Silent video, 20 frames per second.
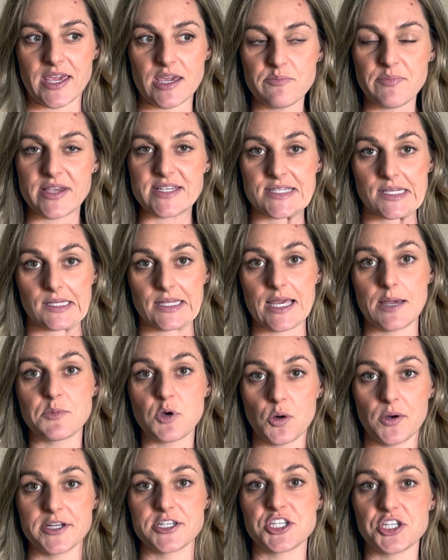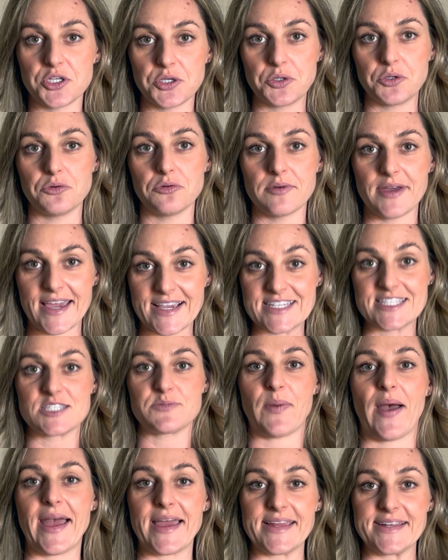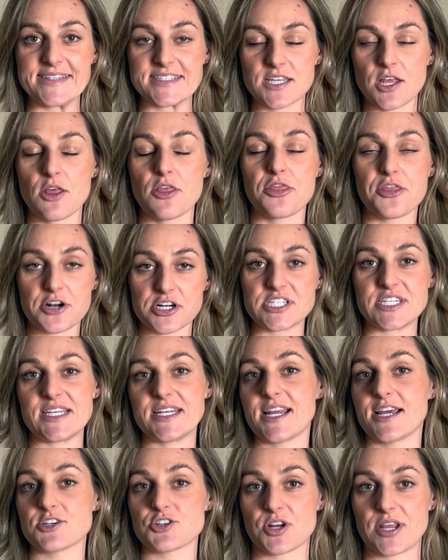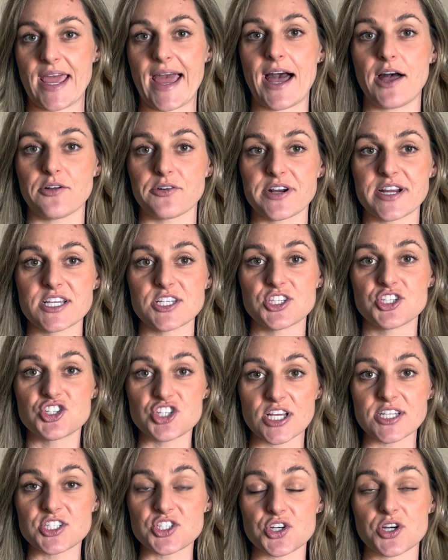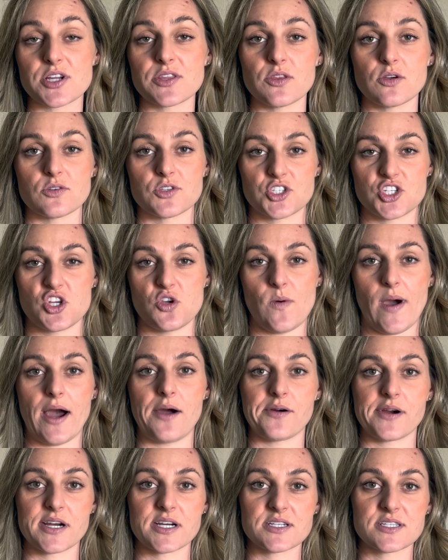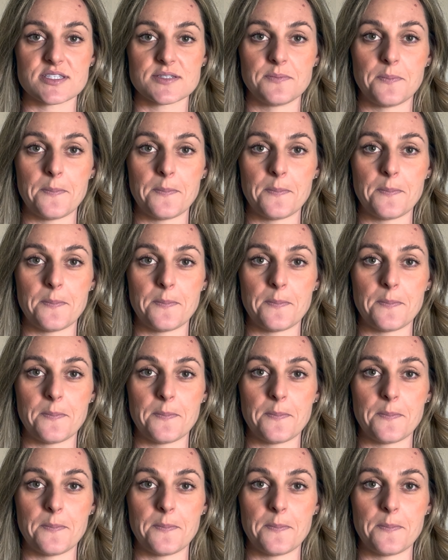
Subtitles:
basically I'm going to expend 1,300 calories just during those 2 hours.